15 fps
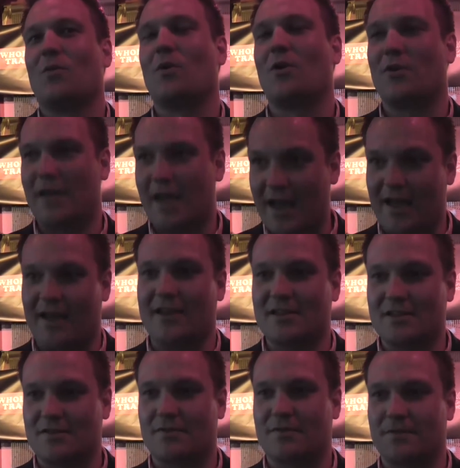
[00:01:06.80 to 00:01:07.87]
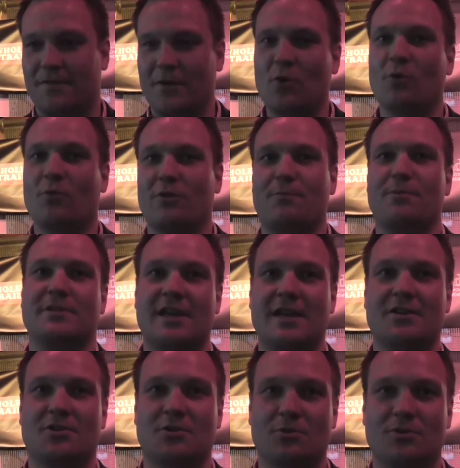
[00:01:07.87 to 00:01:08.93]
Well, yeah, he's filled with
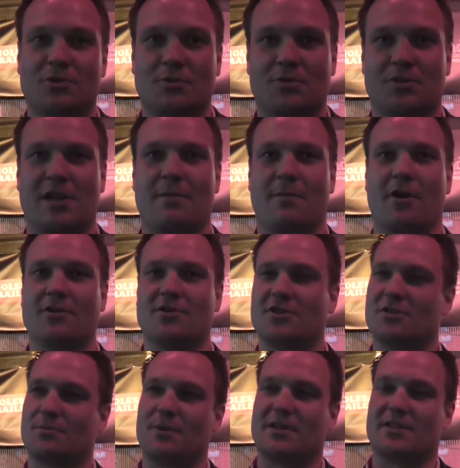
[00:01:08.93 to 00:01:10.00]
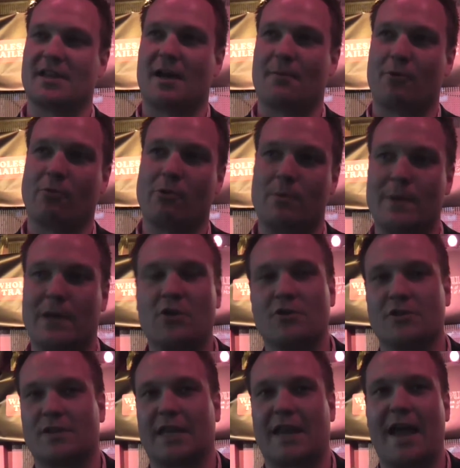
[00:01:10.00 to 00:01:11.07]
potential, George Kambosos, but probably
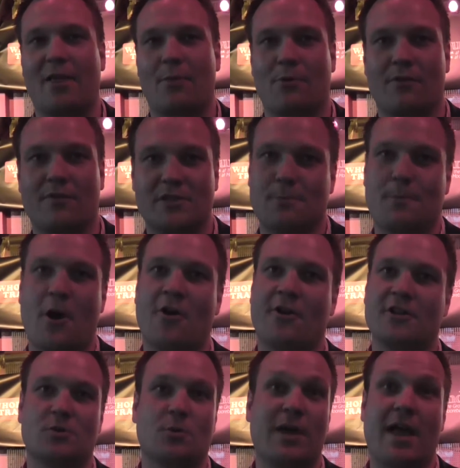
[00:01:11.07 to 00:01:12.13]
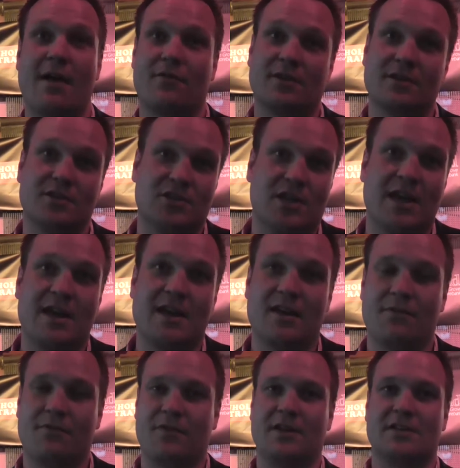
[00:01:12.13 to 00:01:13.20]
because of the calibre of his opponents, we haven't seen
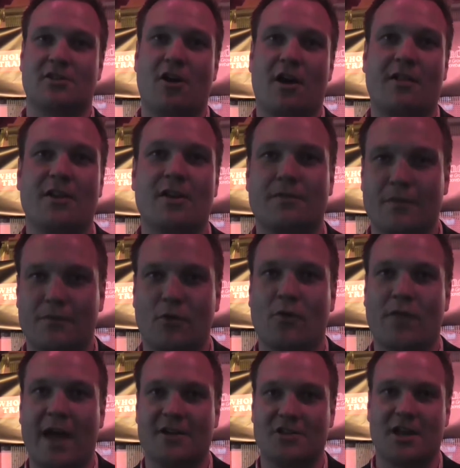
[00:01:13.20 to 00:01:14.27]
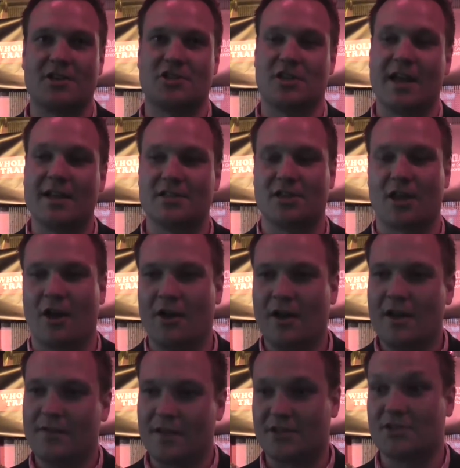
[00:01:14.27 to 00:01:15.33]
if he's likely to fulfil that just yet. So
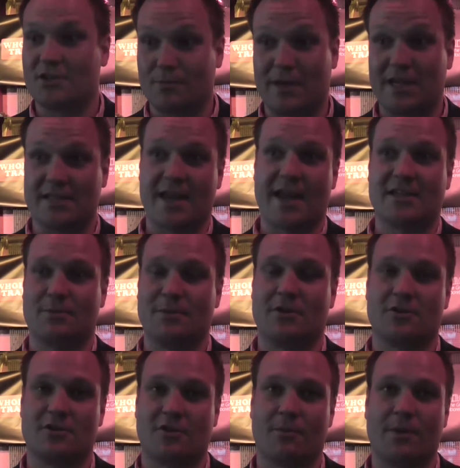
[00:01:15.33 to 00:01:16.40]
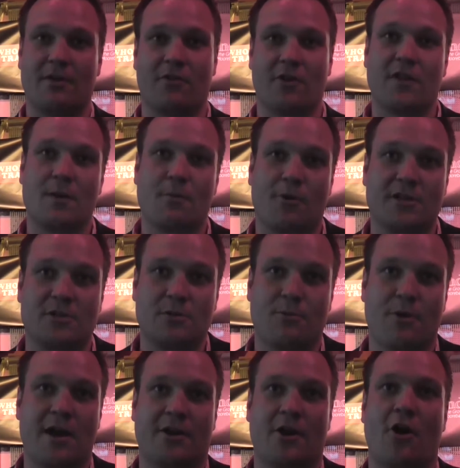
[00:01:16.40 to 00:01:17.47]
this is a big test, because I've been really impressed with
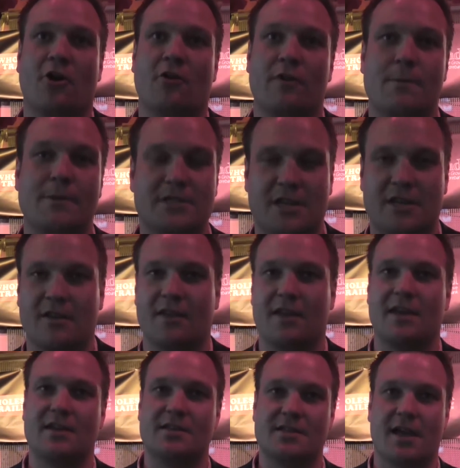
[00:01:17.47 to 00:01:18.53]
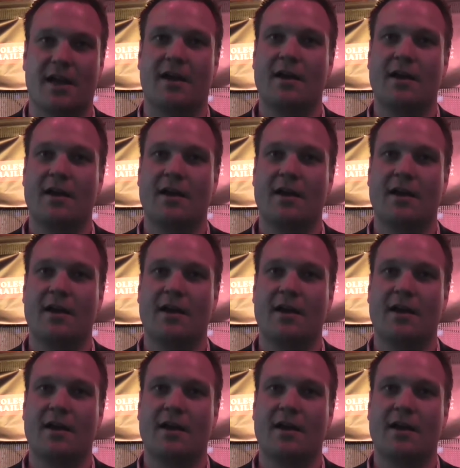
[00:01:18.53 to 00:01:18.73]
Brandon Ogilvie, particularly his